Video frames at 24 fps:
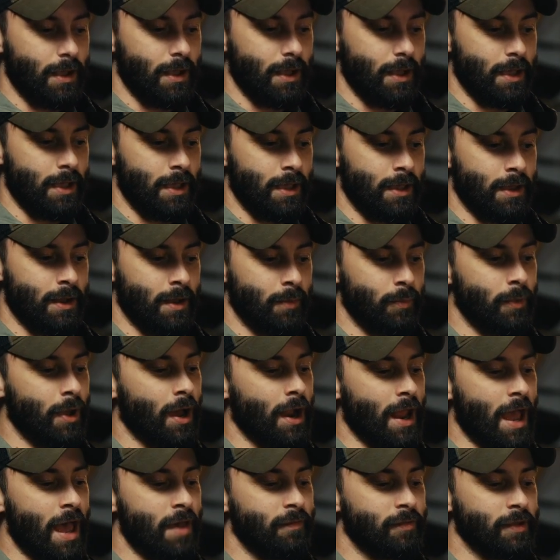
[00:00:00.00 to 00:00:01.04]
and I'm
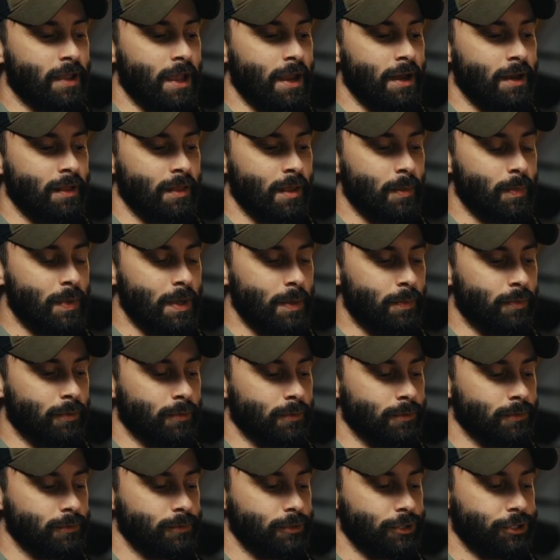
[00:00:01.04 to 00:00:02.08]
not advocating that
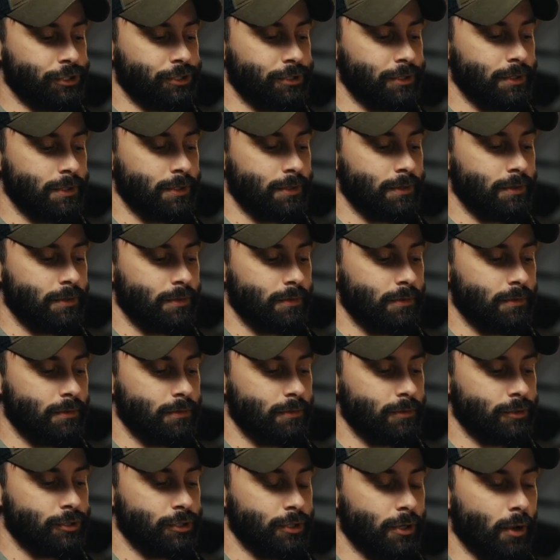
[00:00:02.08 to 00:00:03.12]
people should
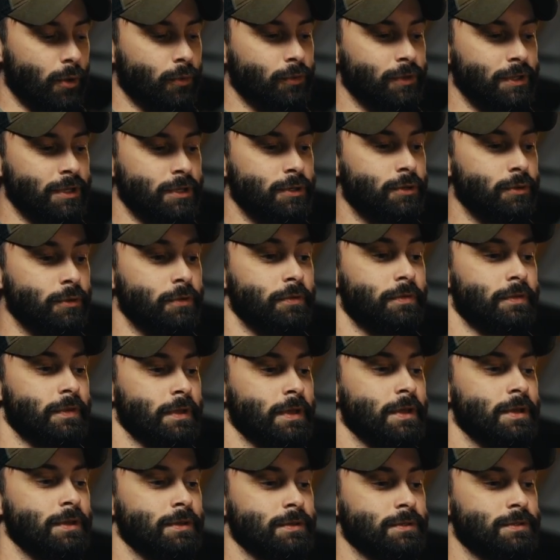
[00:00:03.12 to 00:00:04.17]
only do
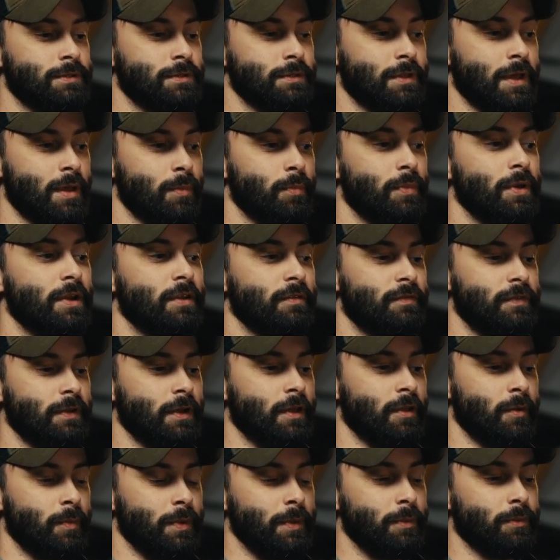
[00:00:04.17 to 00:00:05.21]
things that benefit
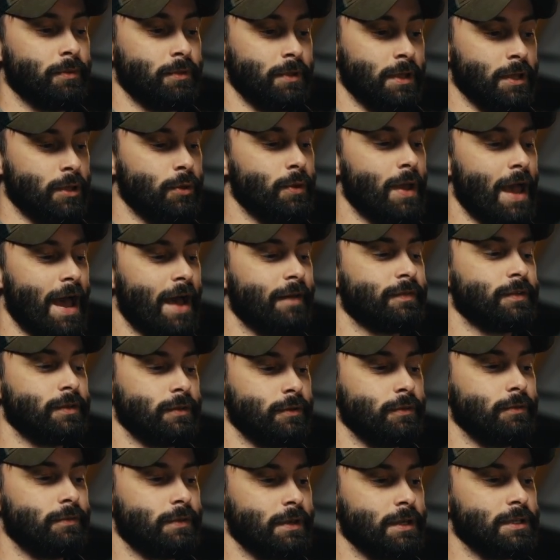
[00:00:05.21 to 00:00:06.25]
other people. Like, you have to
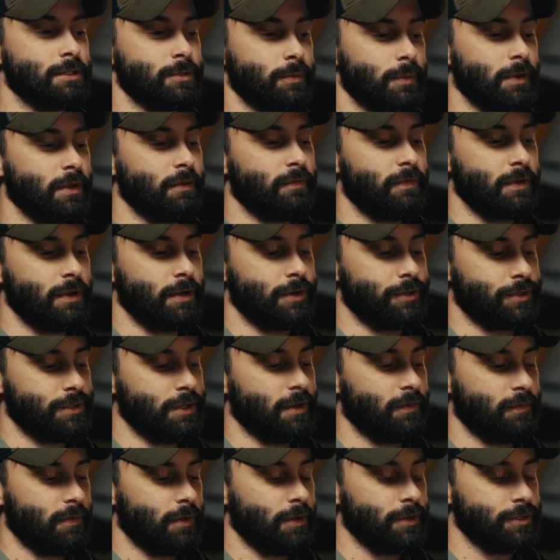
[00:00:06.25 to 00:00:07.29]
do things that benefit
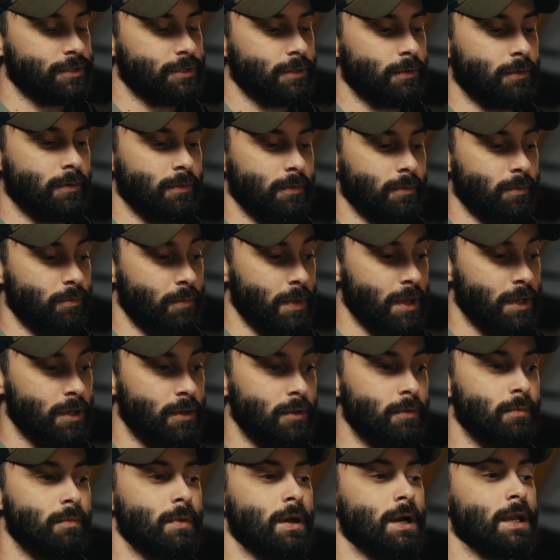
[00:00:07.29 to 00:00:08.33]
yourself also and make
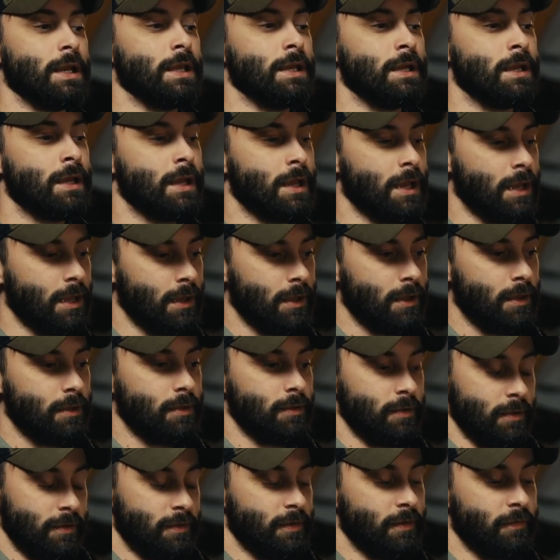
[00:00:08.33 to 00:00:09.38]
you money.
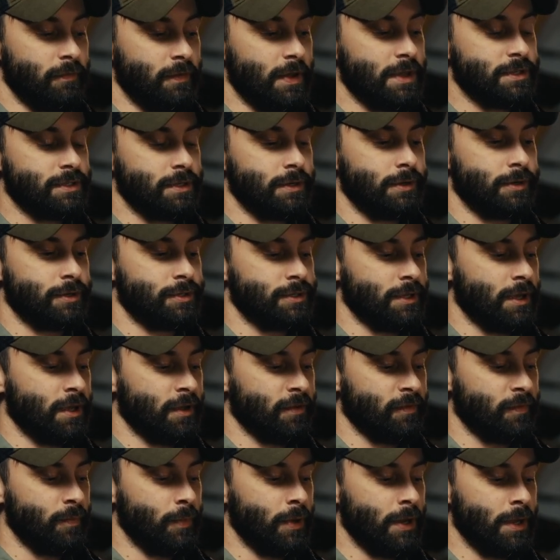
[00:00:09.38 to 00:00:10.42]
You have to invest in
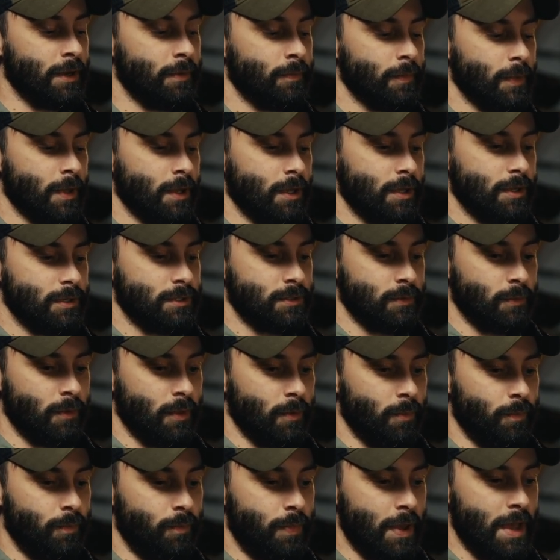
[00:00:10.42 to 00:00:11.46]
yourself. But some of
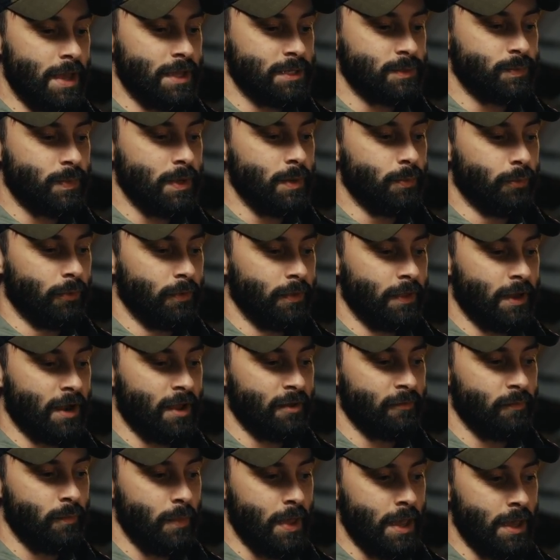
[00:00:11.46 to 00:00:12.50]
the best people that
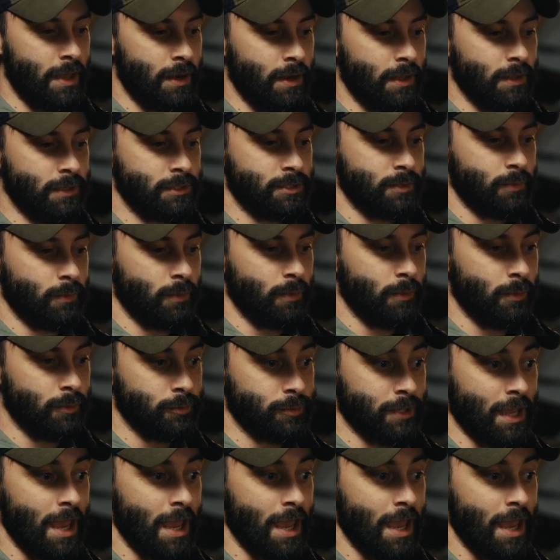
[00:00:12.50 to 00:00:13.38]
I've met and some of the most